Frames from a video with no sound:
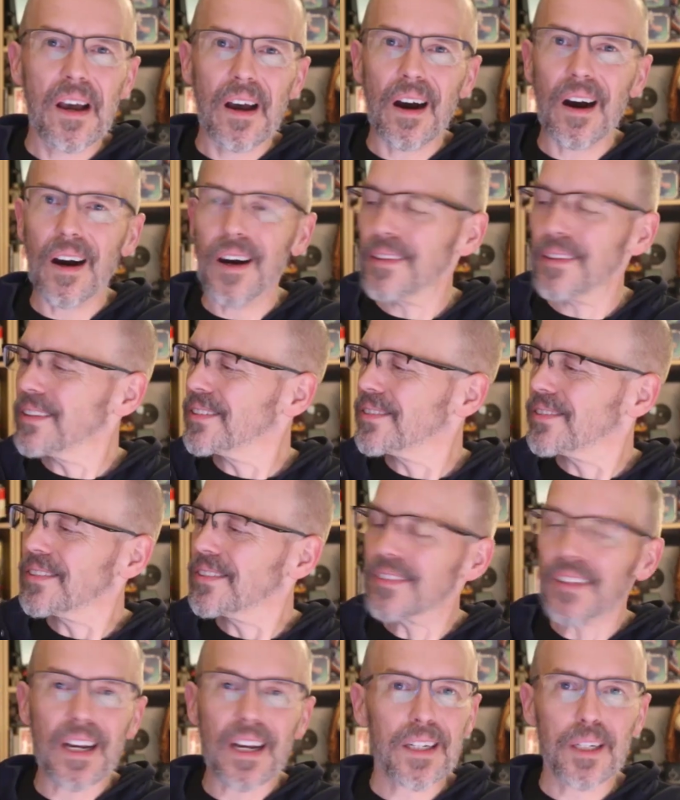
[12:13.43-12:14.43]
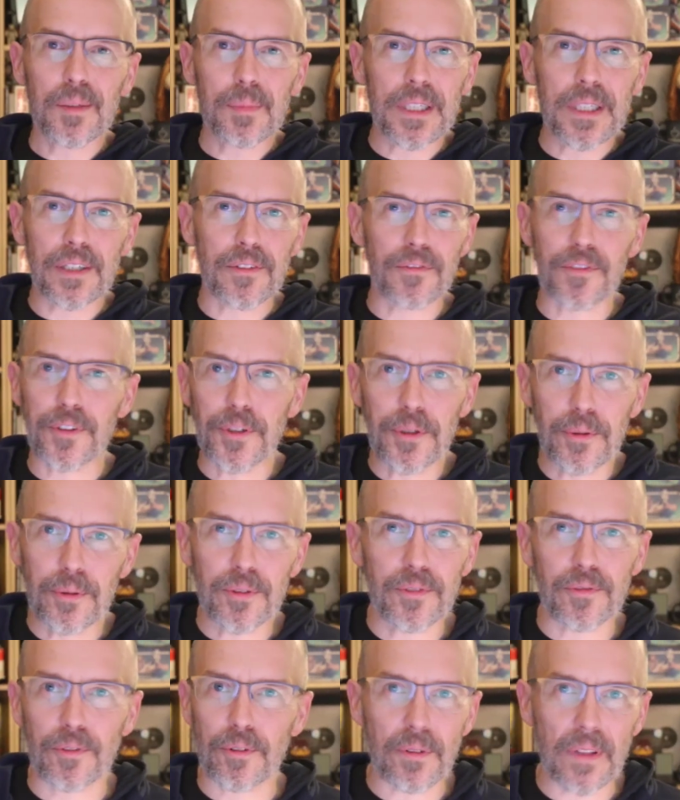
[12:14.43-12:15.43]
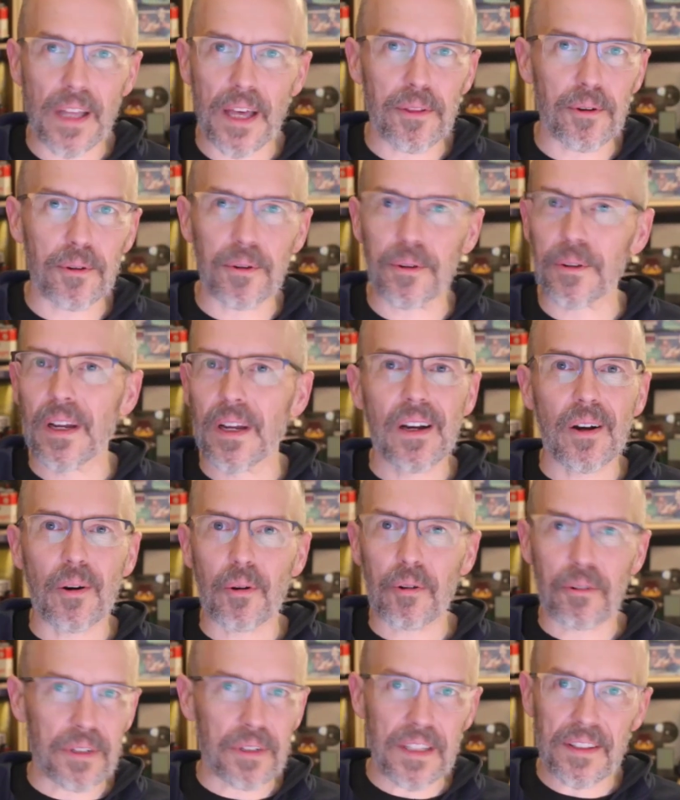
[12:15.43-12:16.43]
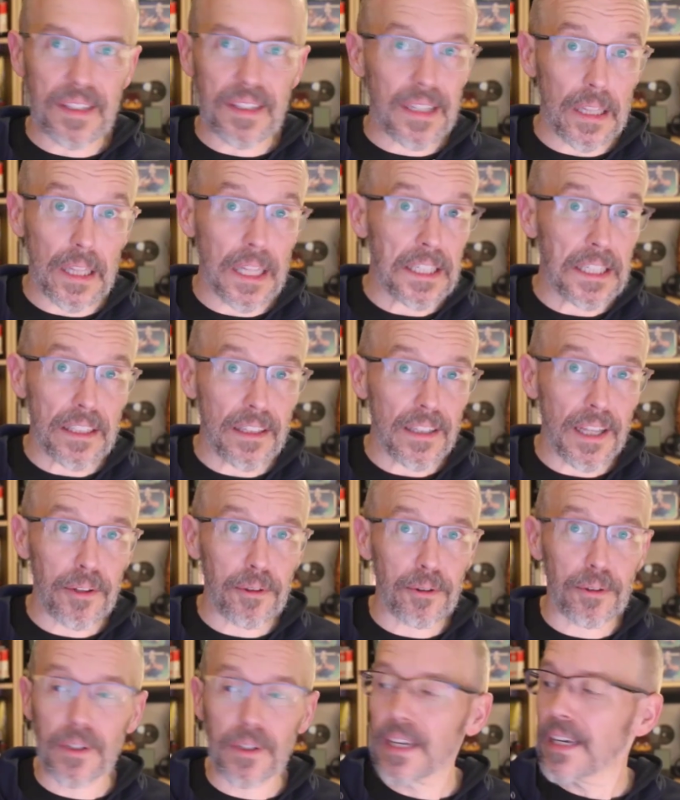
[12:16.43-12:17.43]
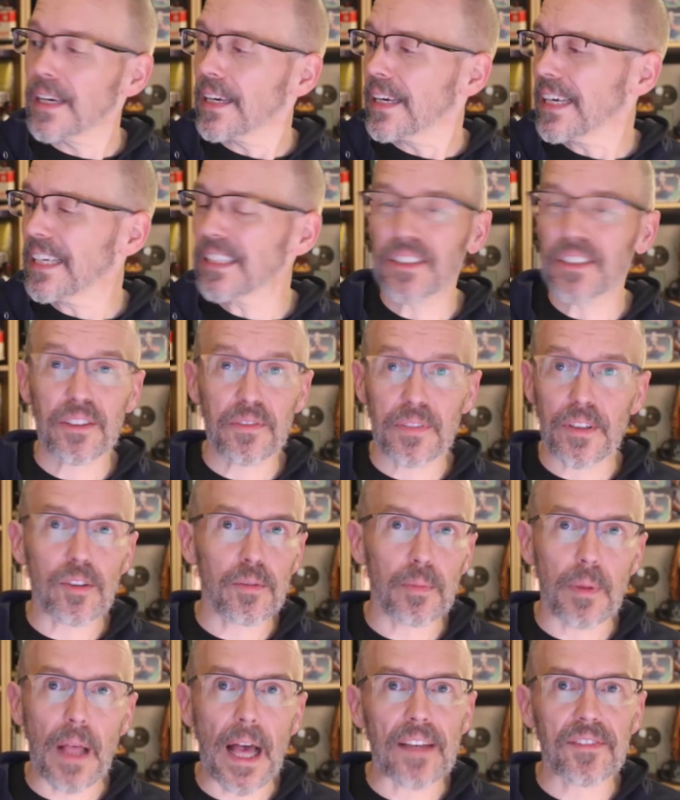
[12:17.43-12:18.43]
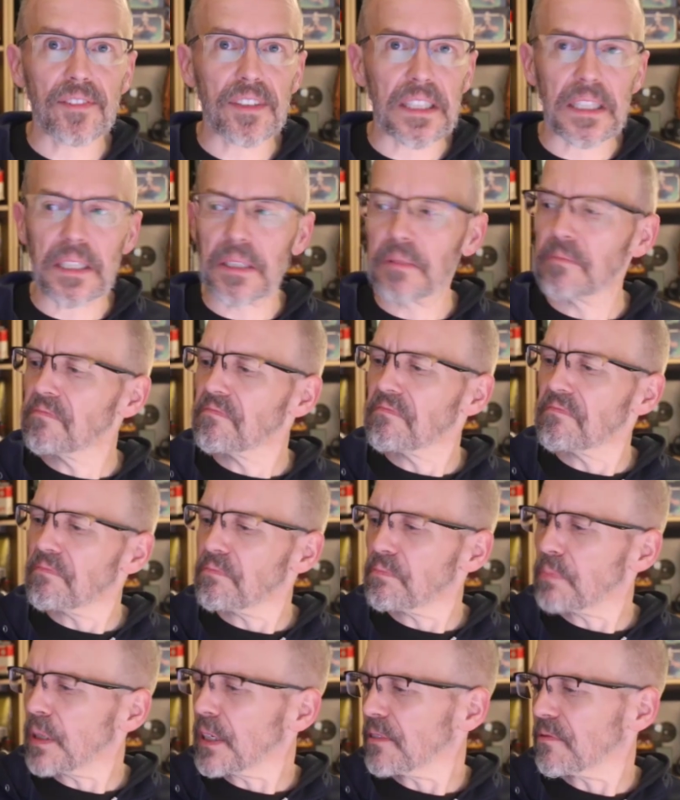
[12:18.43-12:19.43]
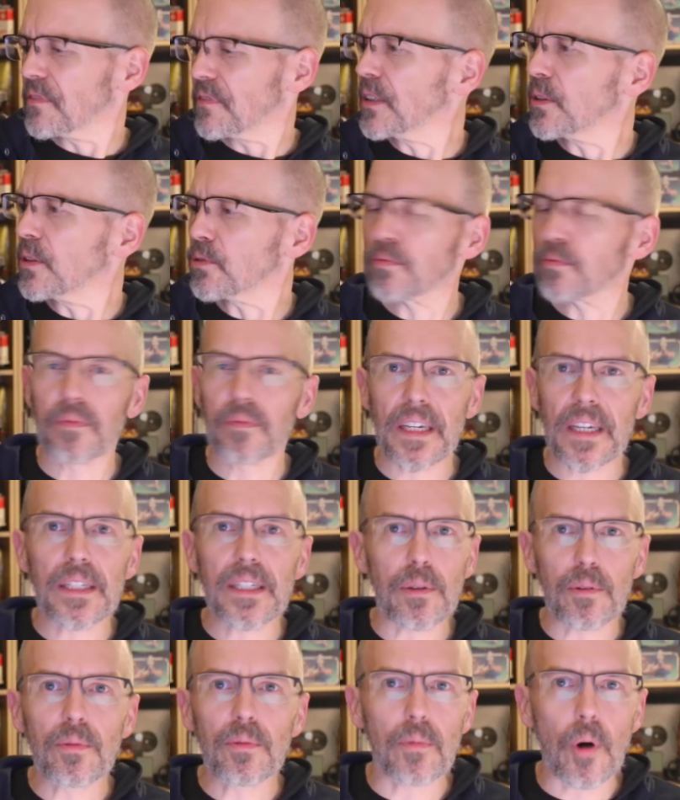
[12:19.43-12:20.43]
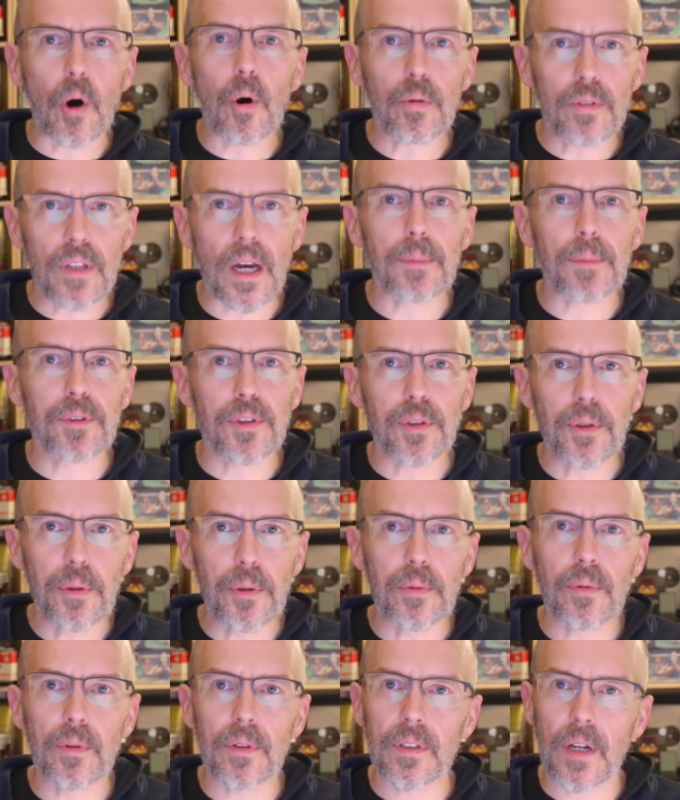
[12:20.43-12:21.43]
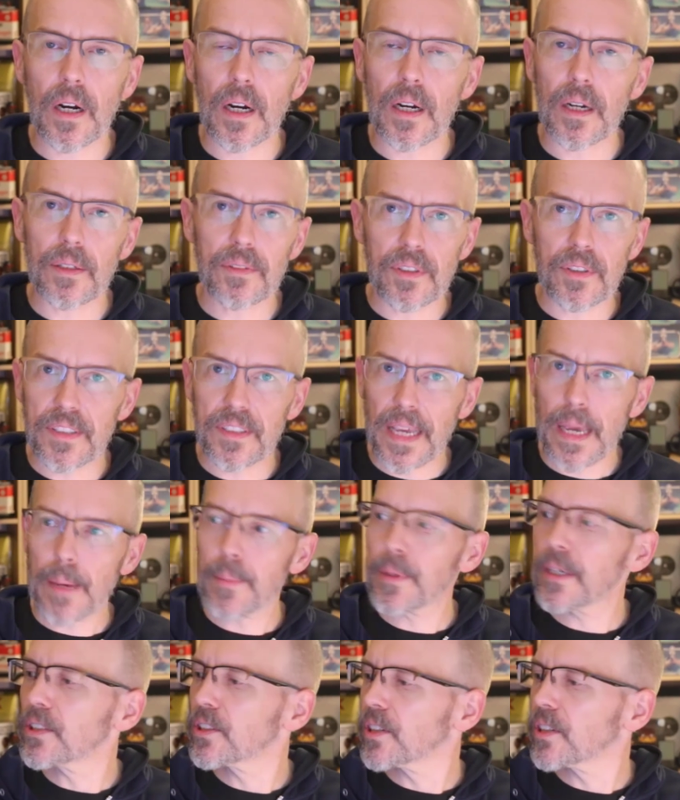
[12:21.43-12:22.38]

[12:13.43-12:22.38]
This is not going to be confused for leather or anything like leather. It just feels plasticky, but it feels like it'll hold up to damage.